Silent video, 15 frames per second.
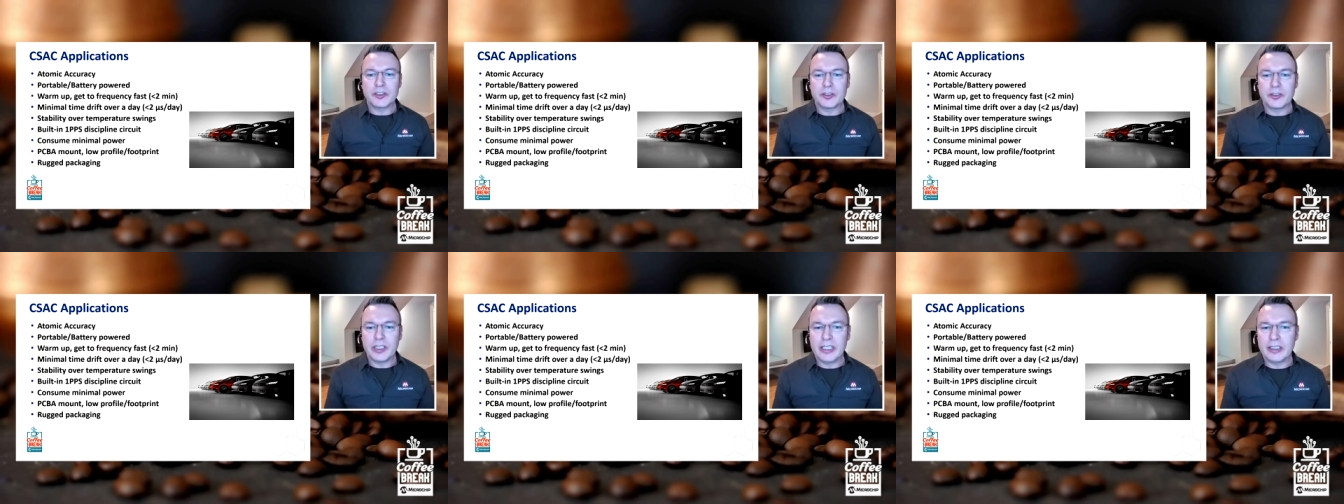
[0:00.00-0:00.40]

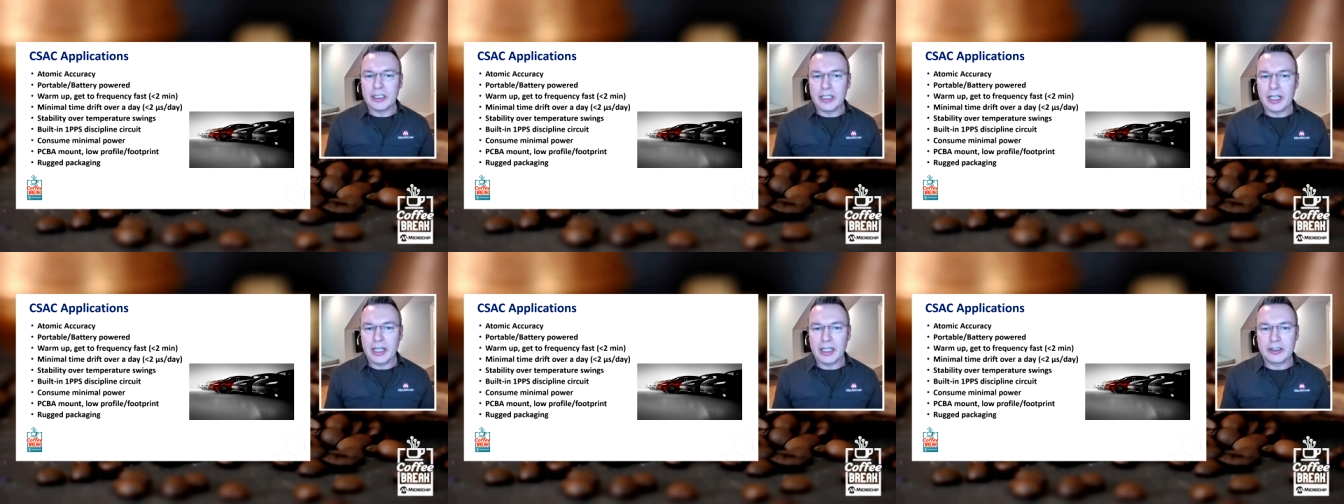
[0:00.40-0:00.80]
need.
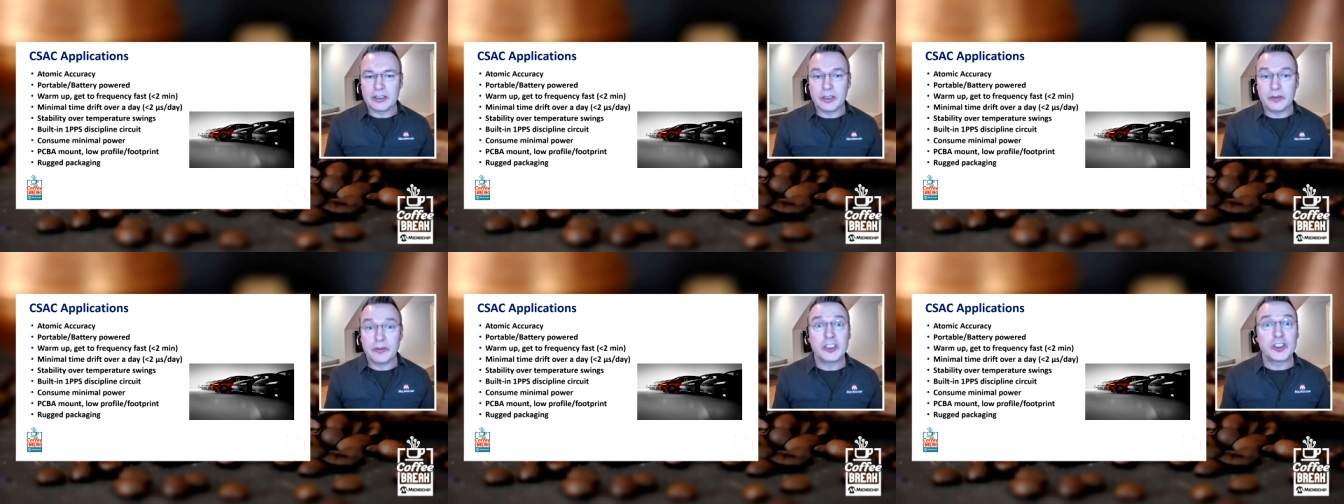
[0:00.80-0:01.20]
Uh, to
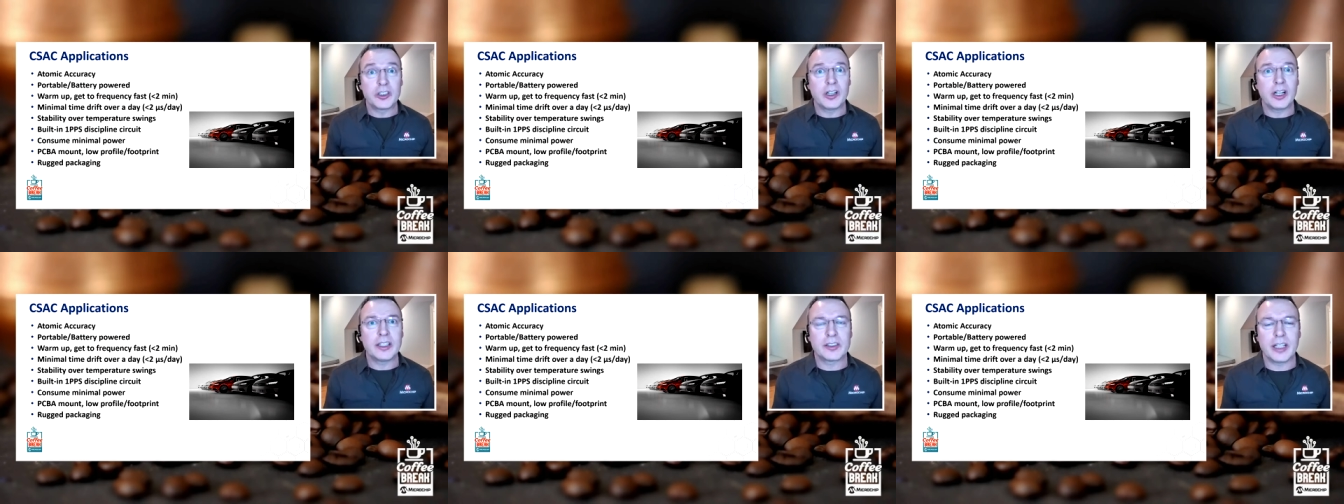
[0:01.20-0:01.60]

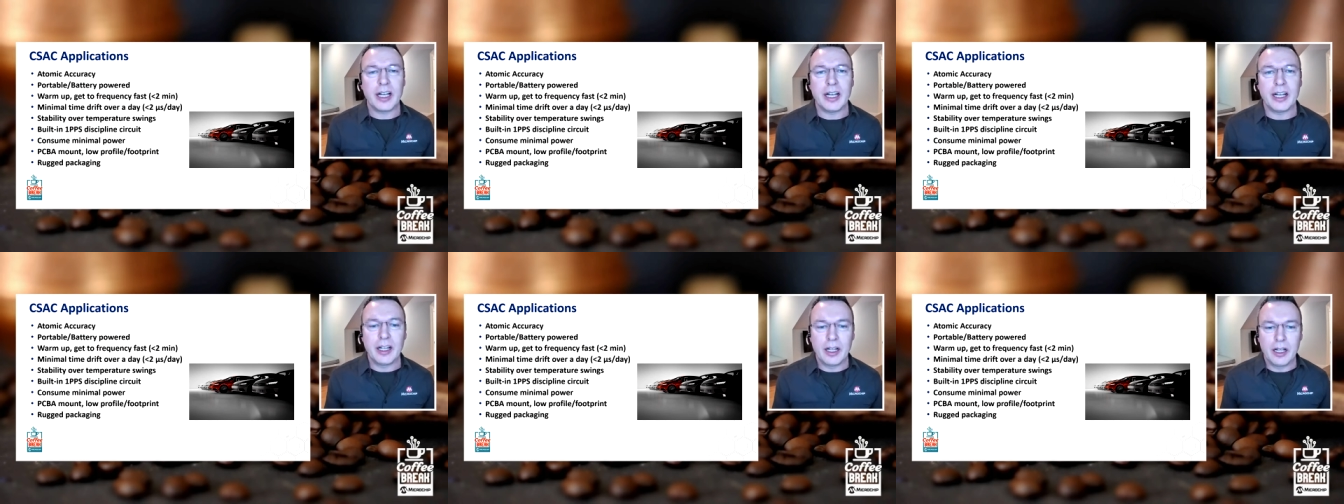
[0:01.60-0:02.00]
visualize that,